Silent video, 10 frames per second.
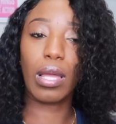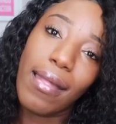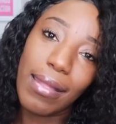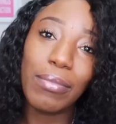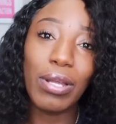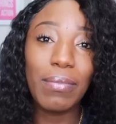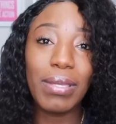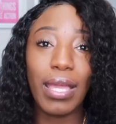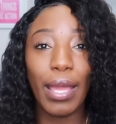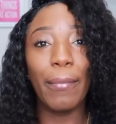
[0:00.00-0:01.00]
And I'm gonna
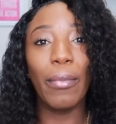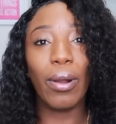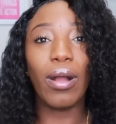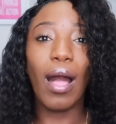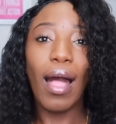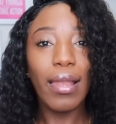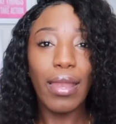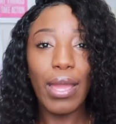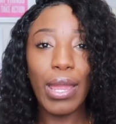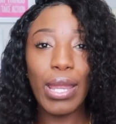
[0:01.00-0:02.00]
be getting more
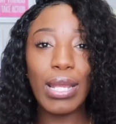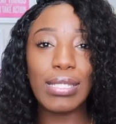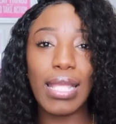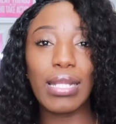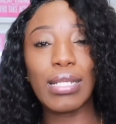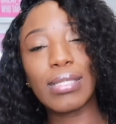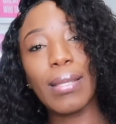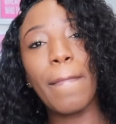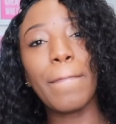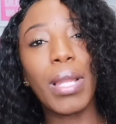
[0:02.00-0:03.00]
colors. I need
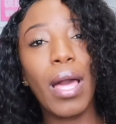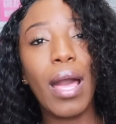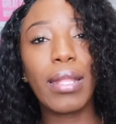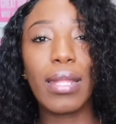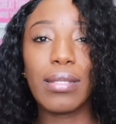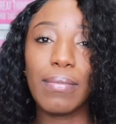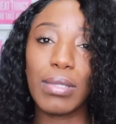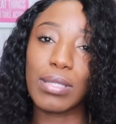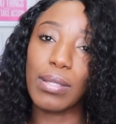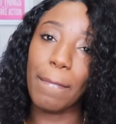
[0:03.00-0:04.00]
some blonde, I need
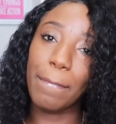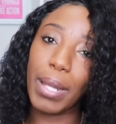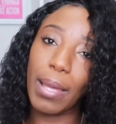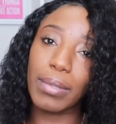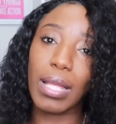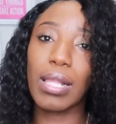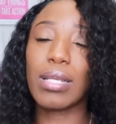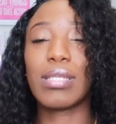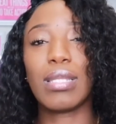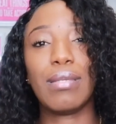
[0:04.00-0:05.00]
me some plum
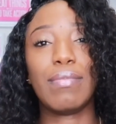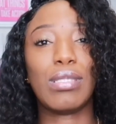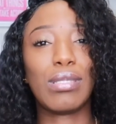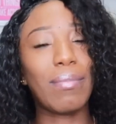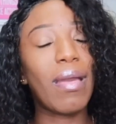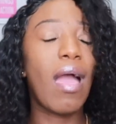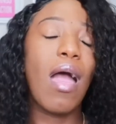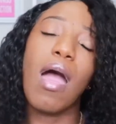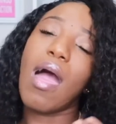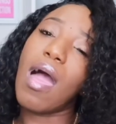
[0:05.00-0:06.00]
colors, I need me some,
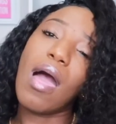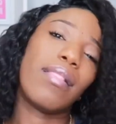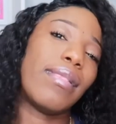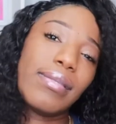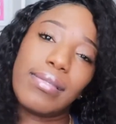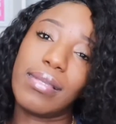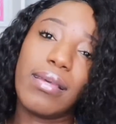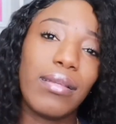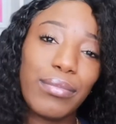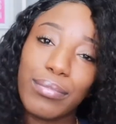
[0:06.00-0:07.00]

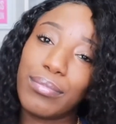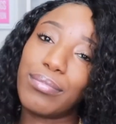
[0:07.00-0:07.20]
listen,